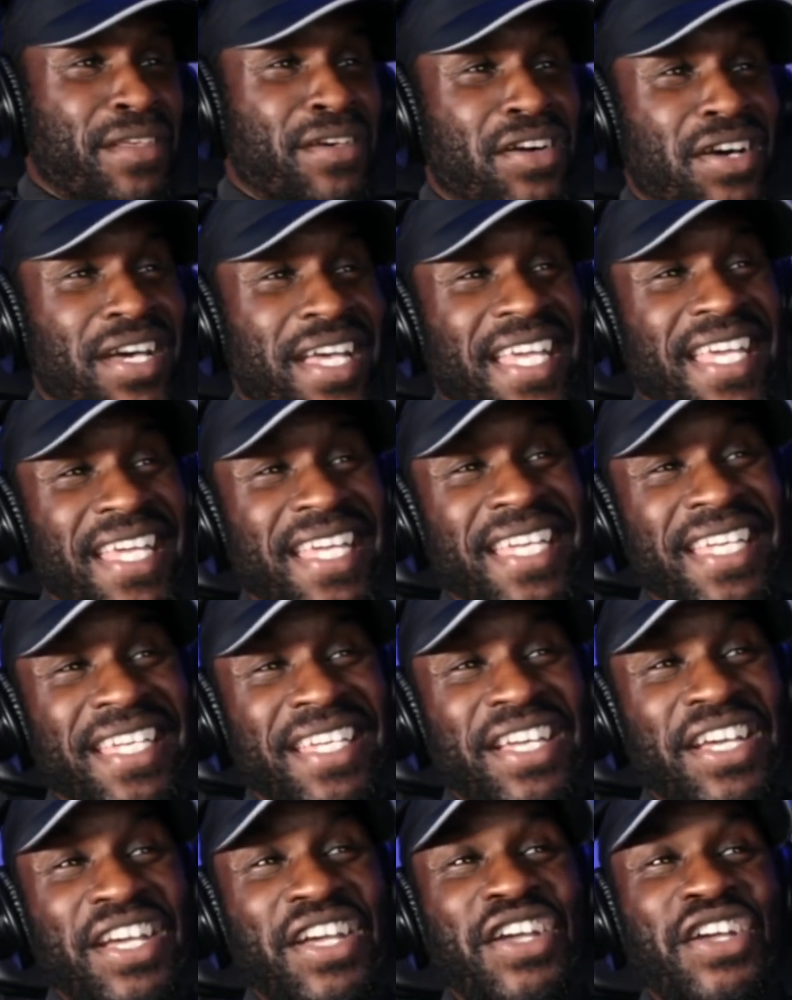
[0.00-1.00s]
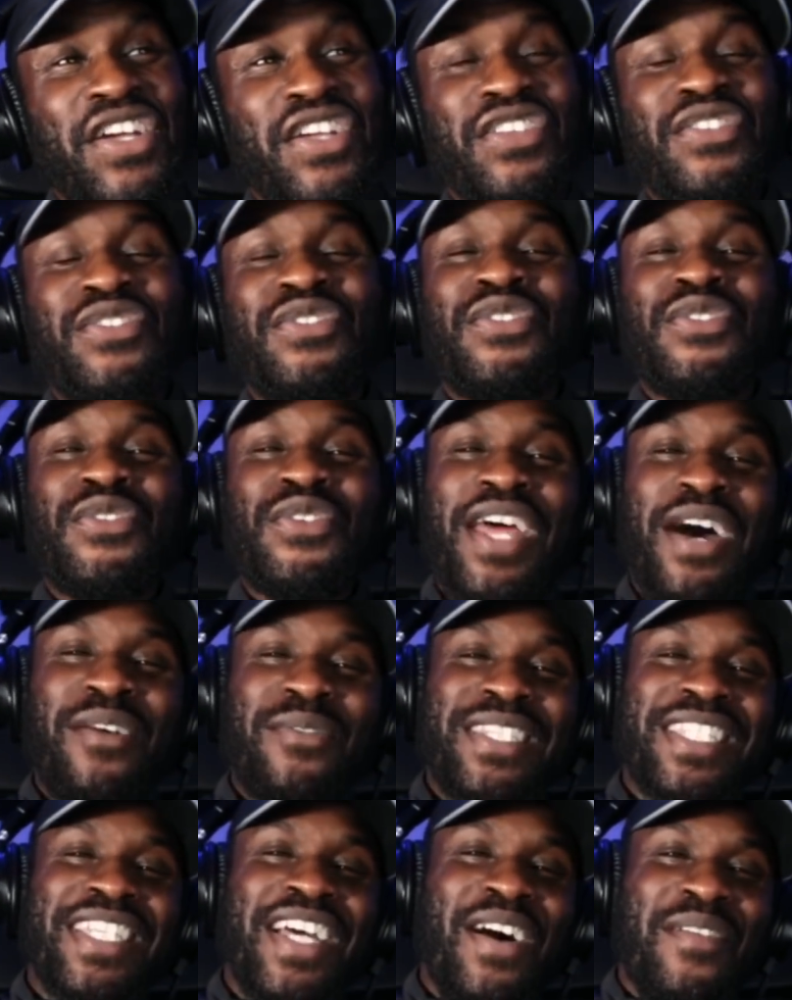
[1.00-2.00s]
Hey, you knew that
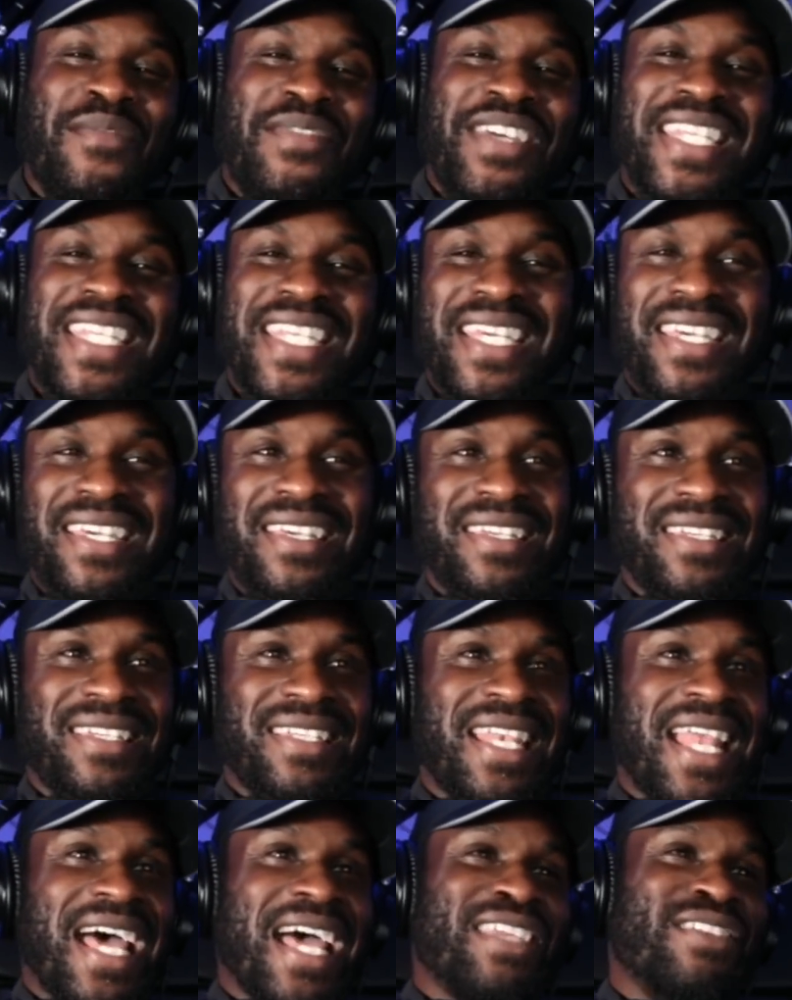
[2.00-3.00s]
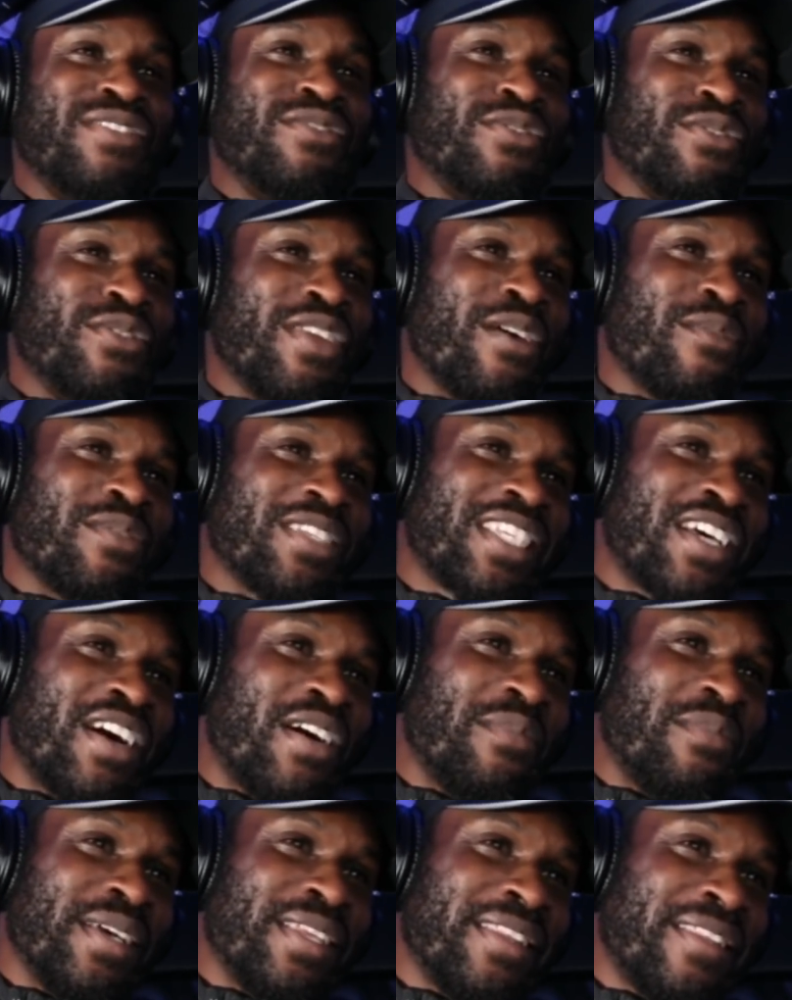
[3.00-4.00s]
was coming, innit? Like, you knew that was
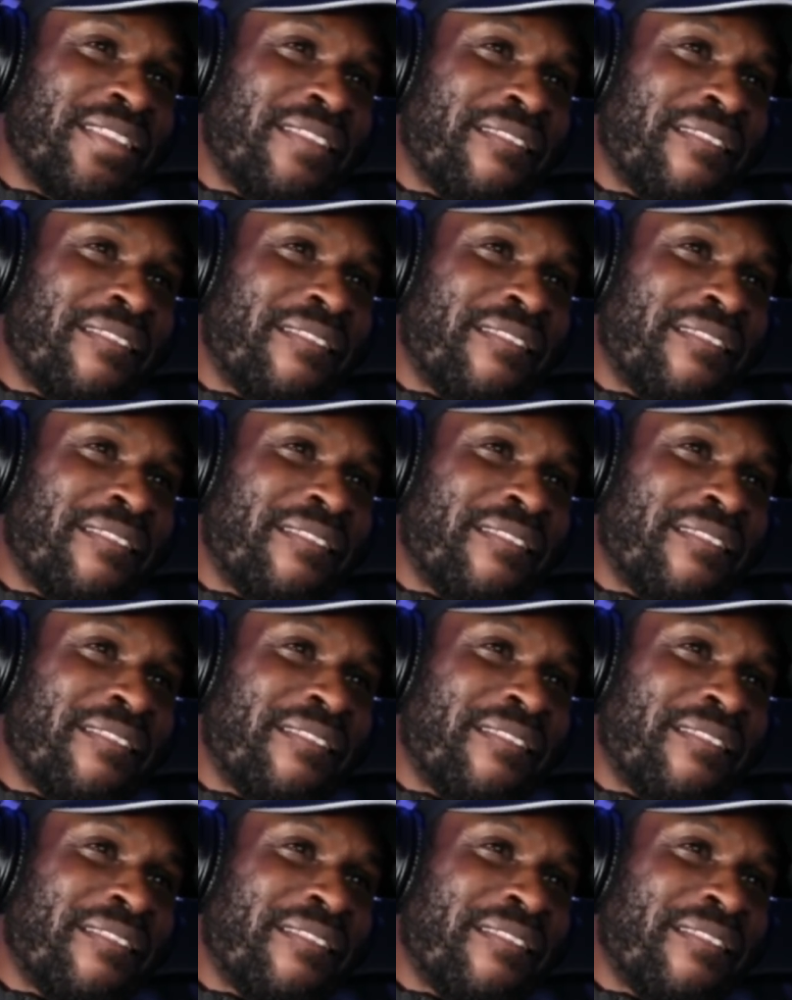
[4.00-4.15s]
coming.